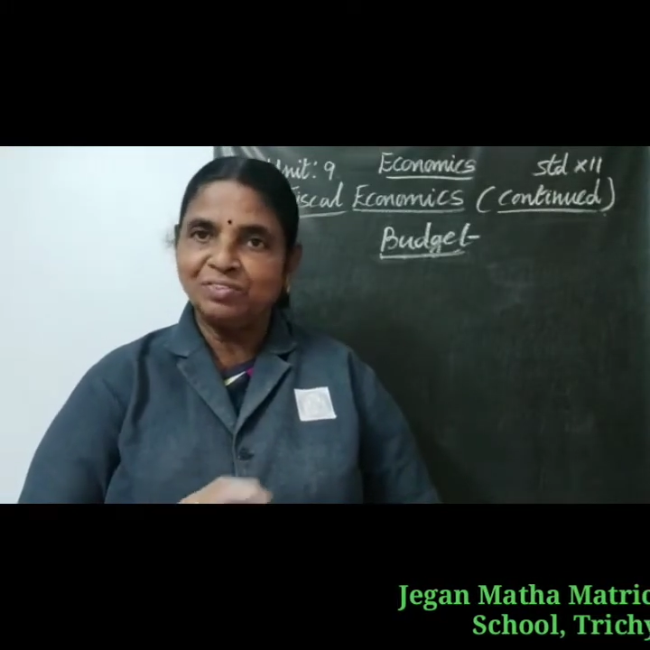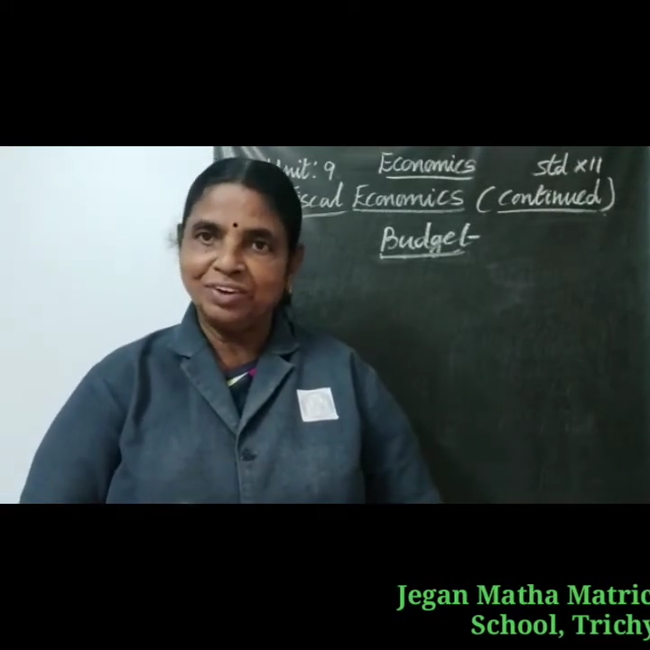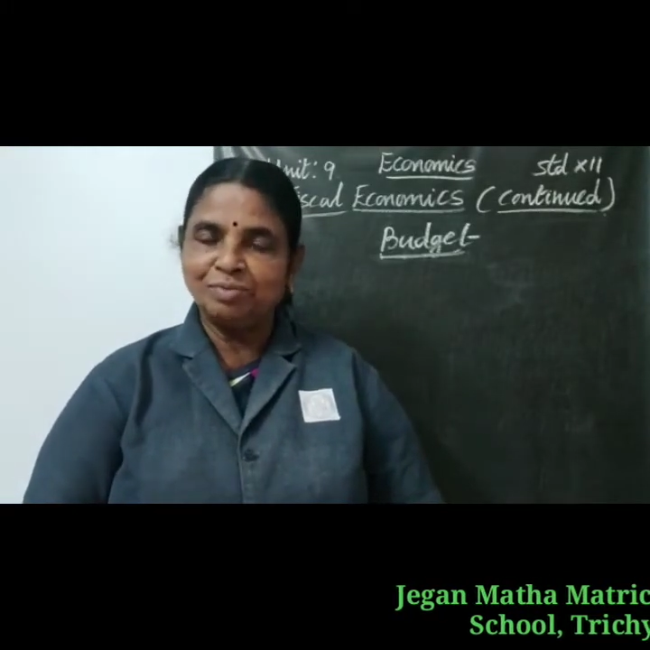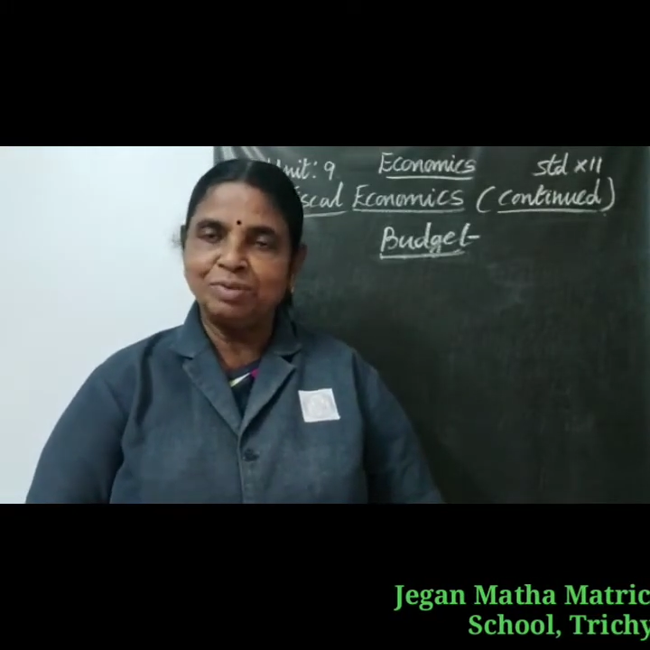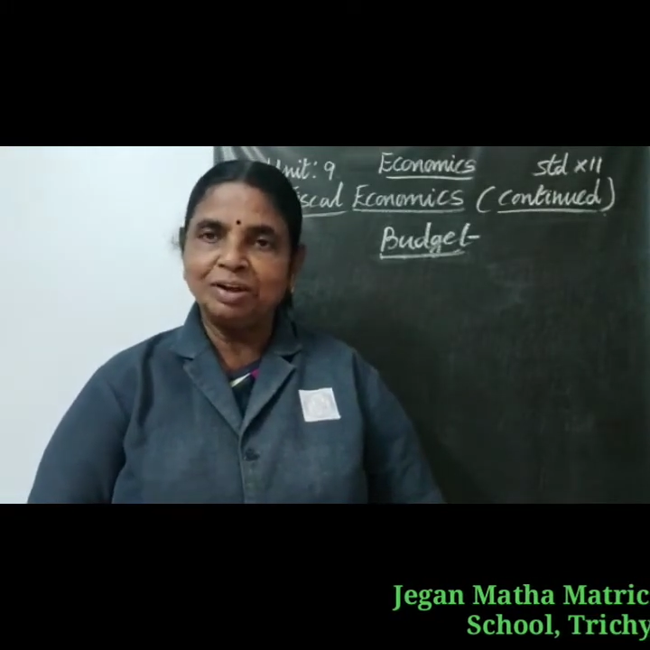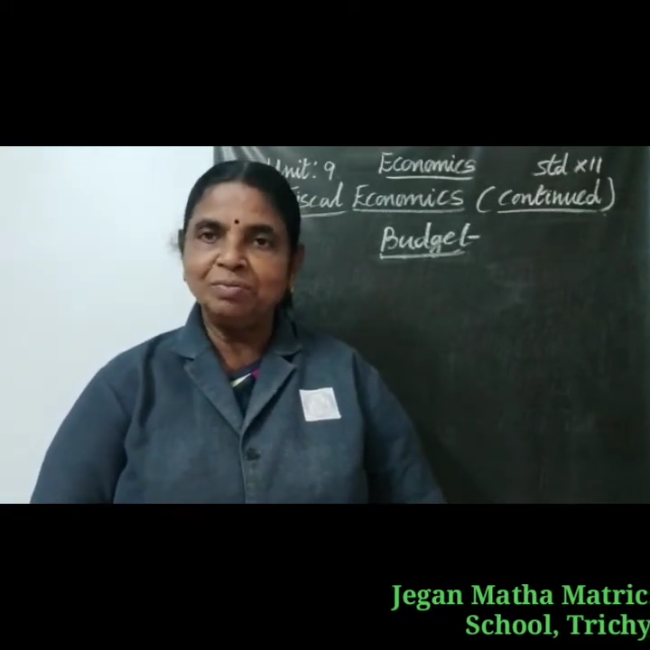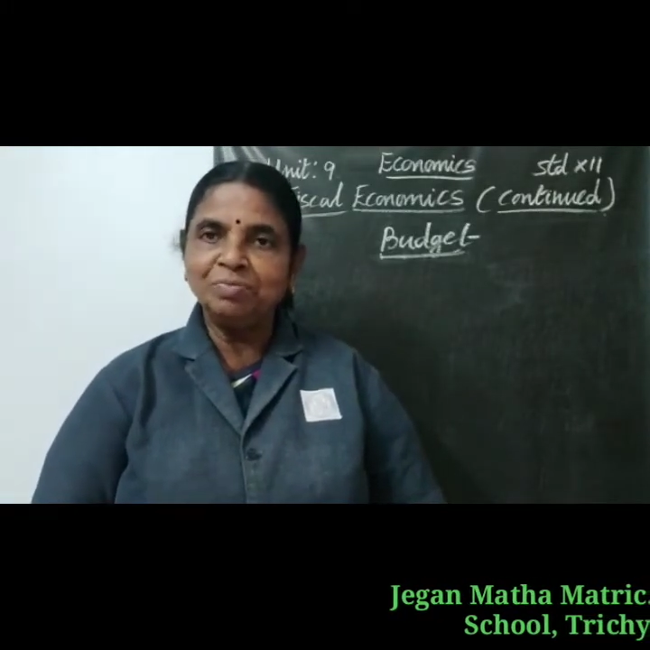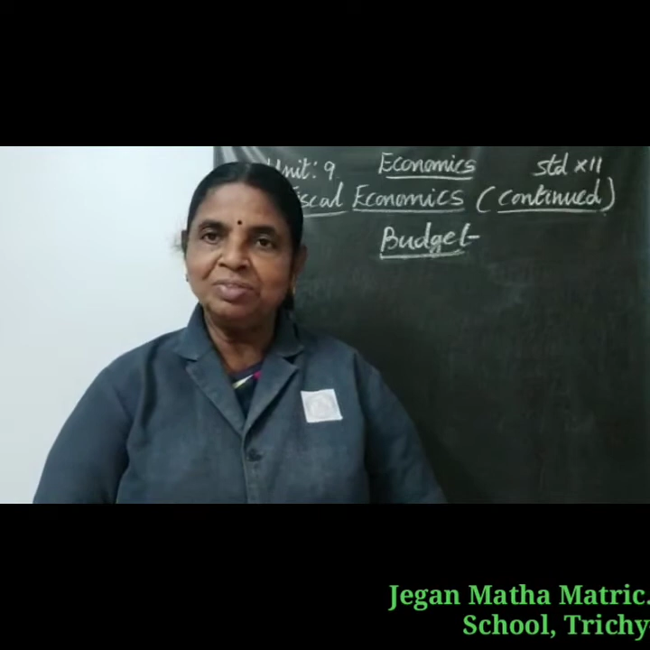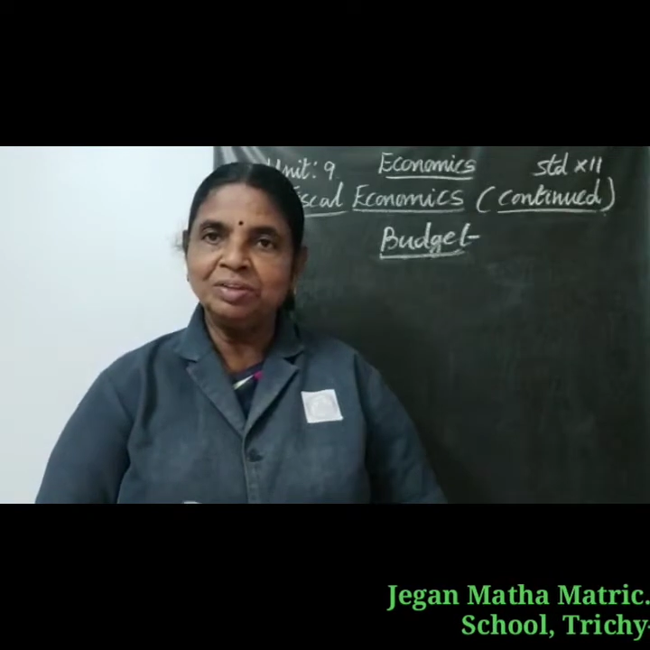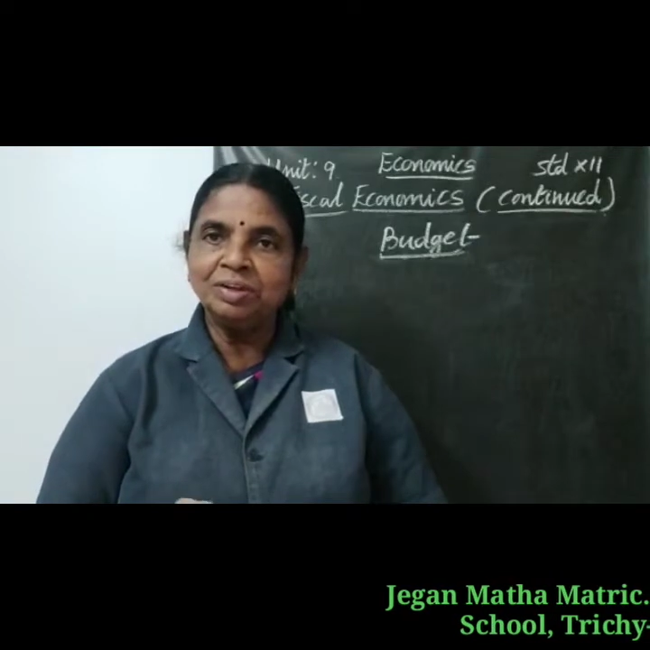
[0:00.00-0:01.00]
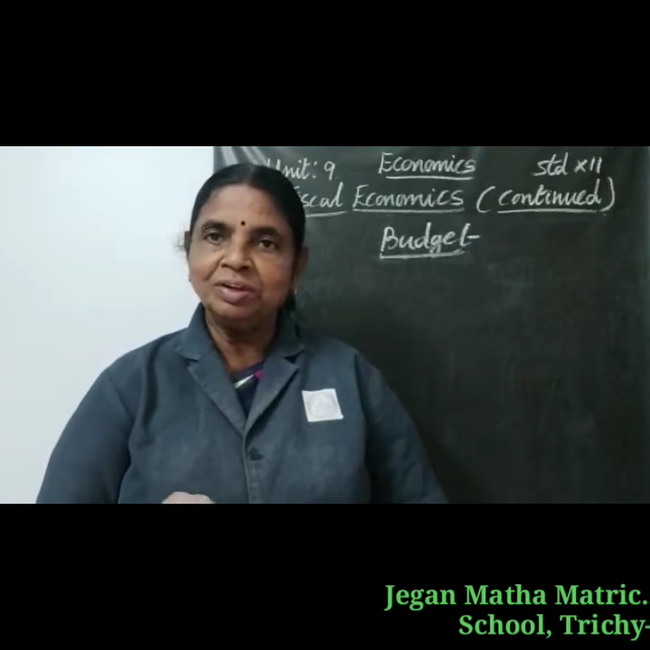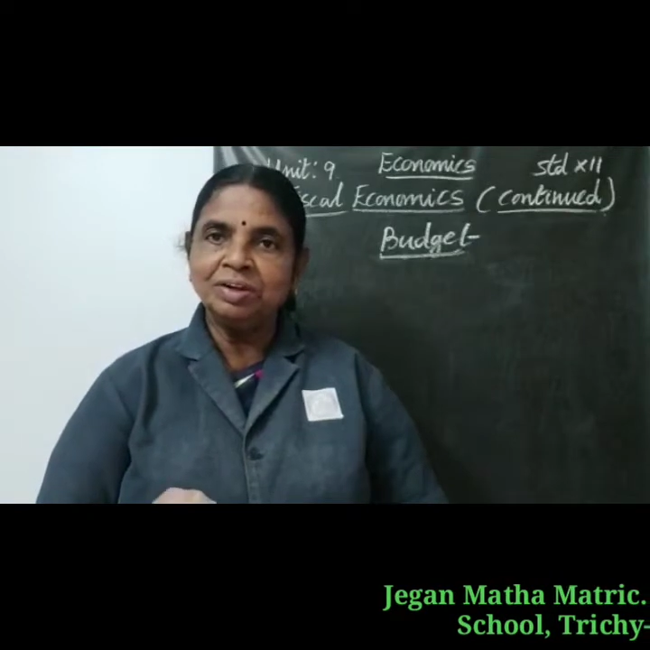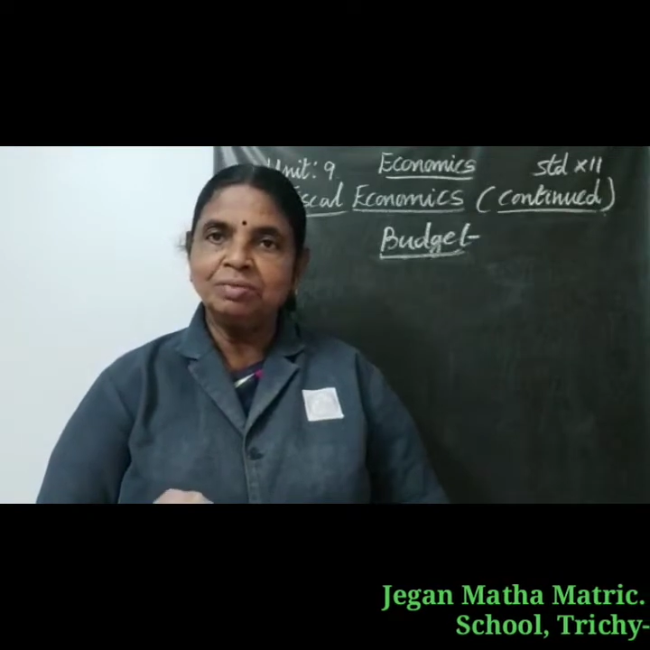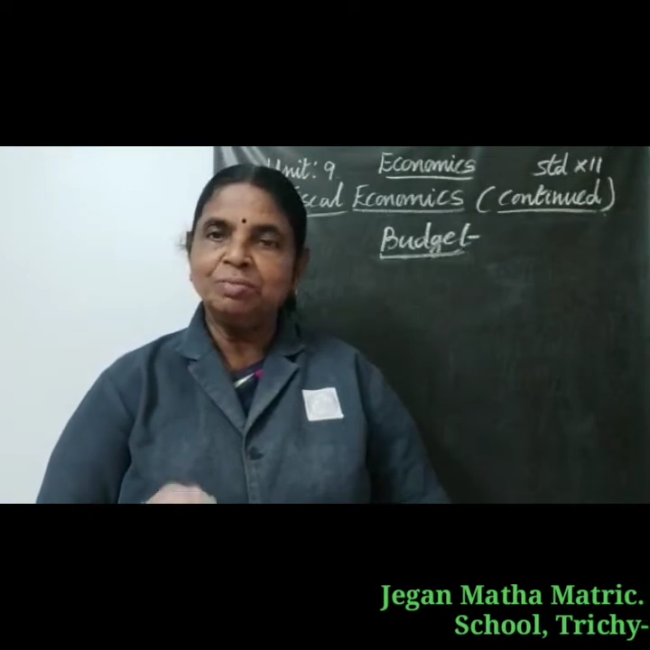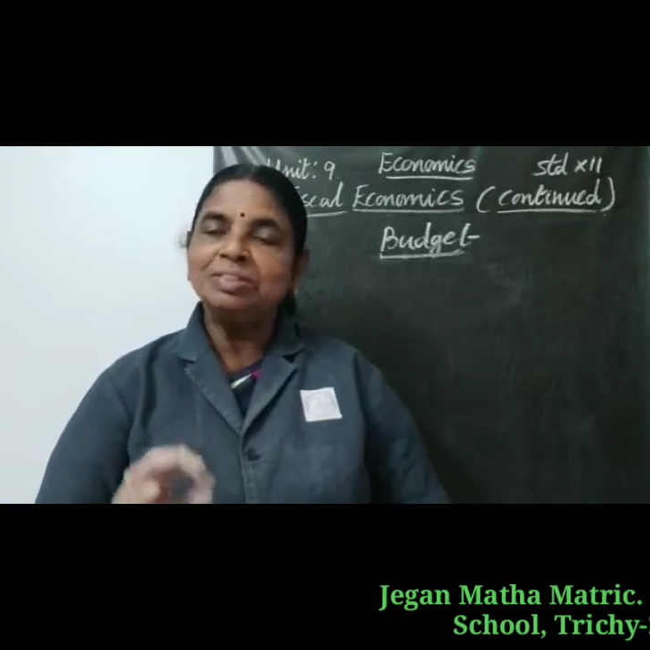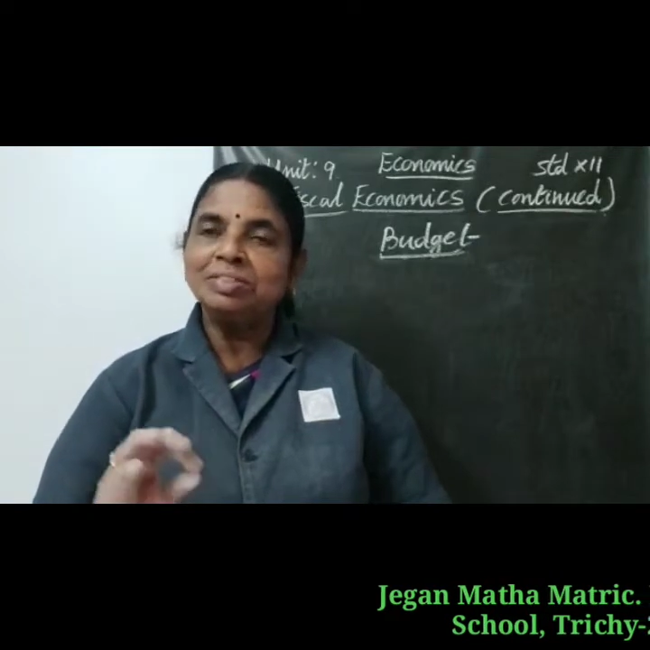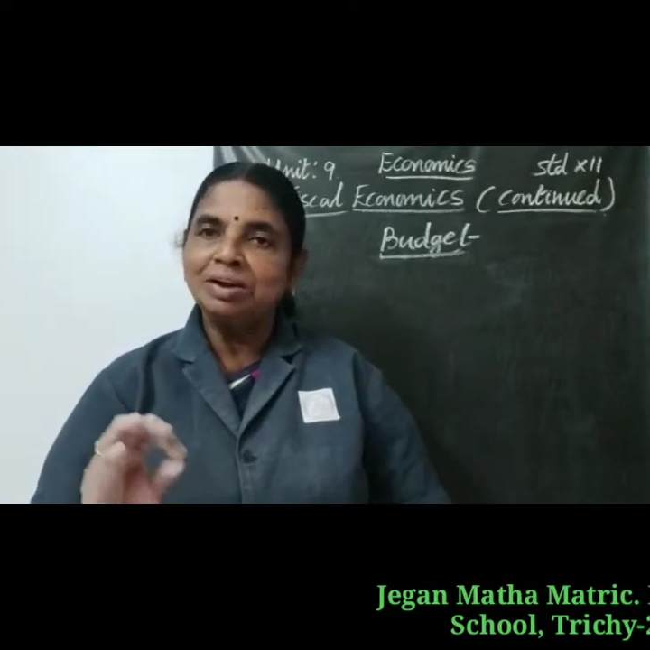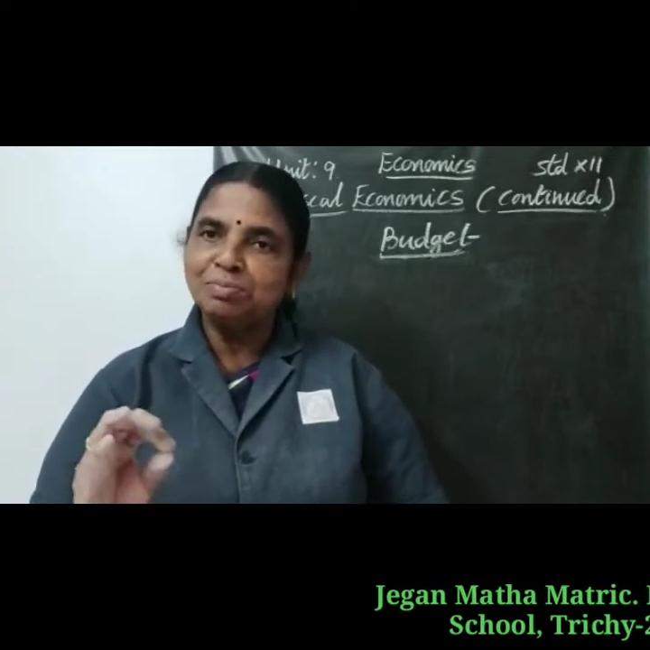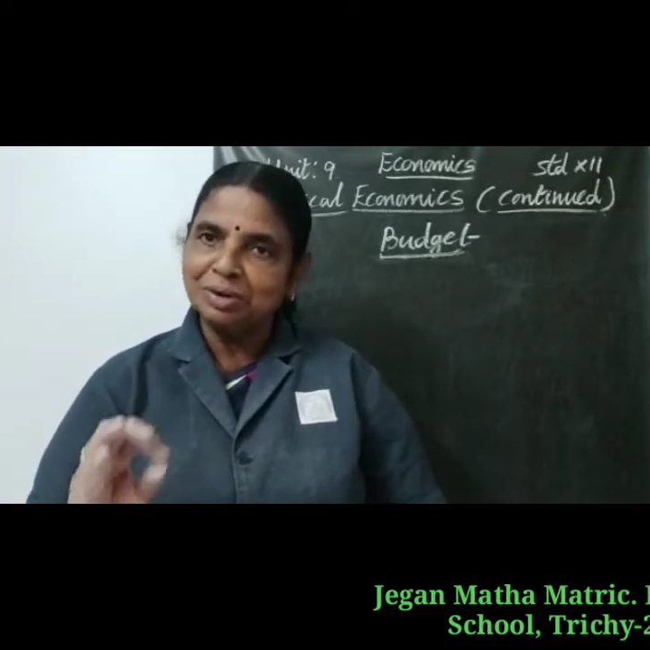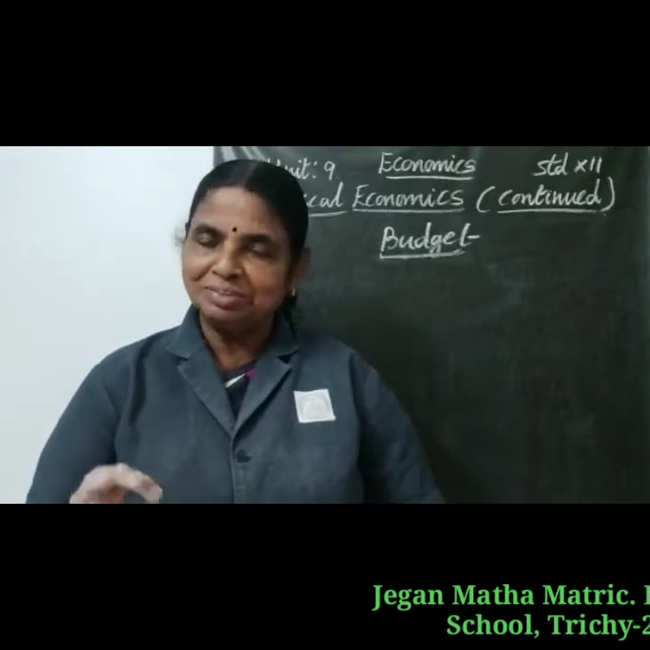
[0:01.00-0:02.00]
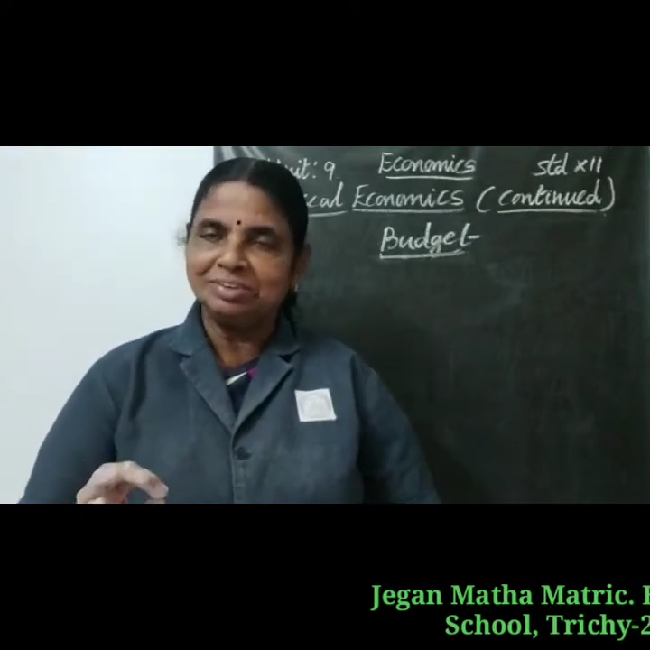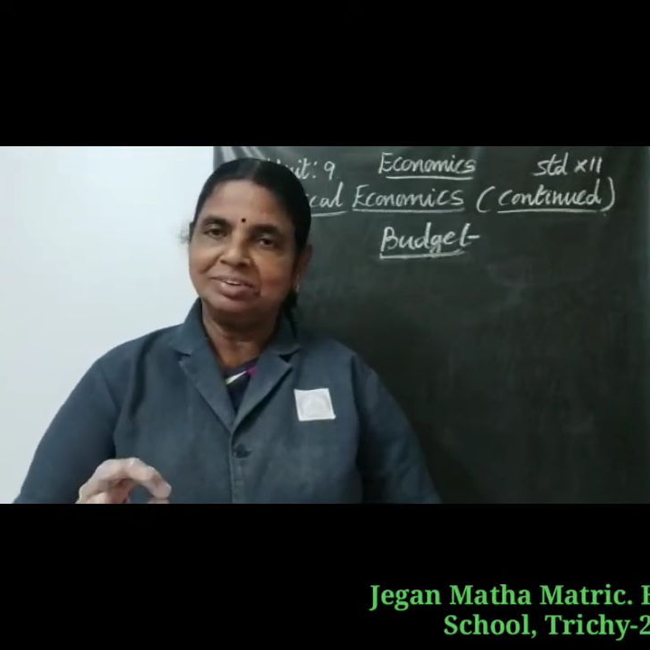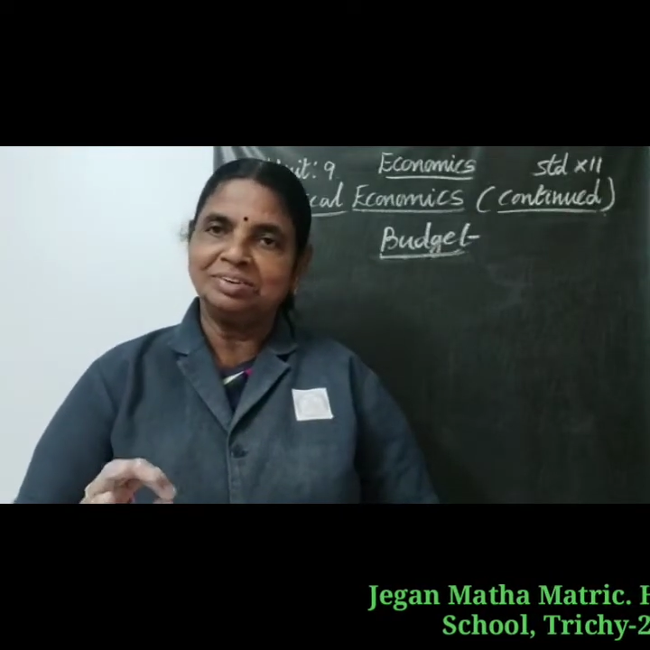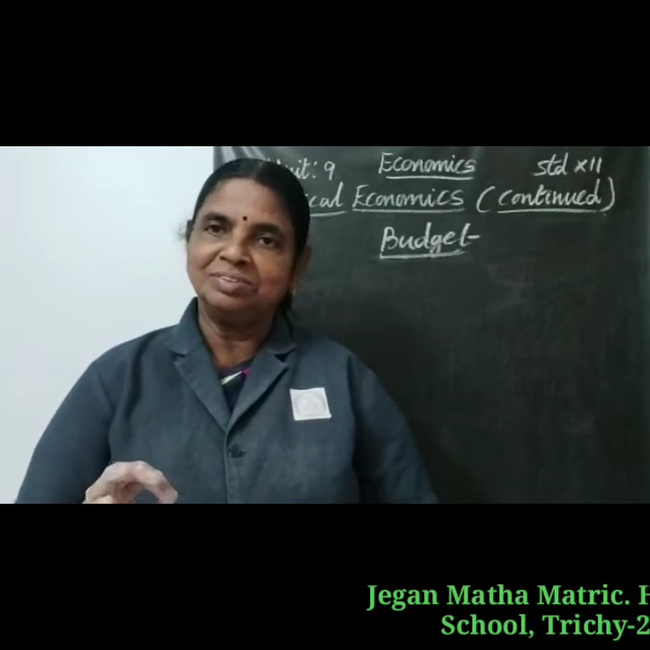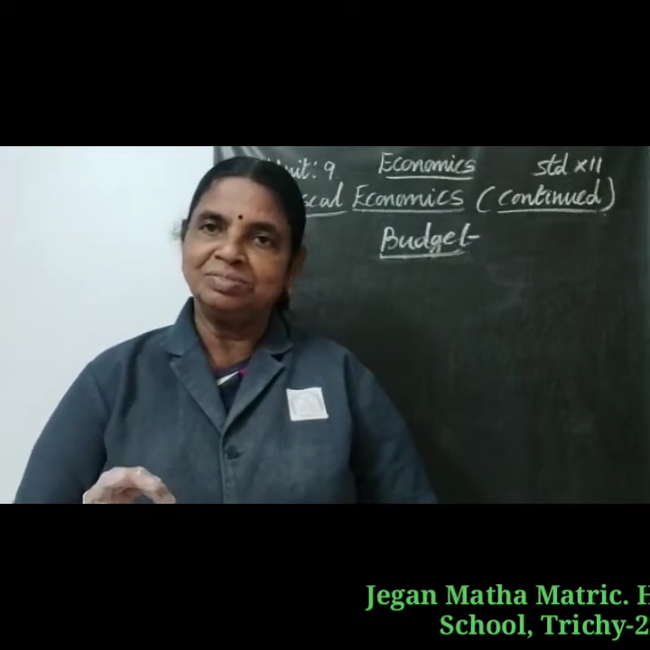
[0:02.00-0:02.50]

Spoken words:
family monthly budget.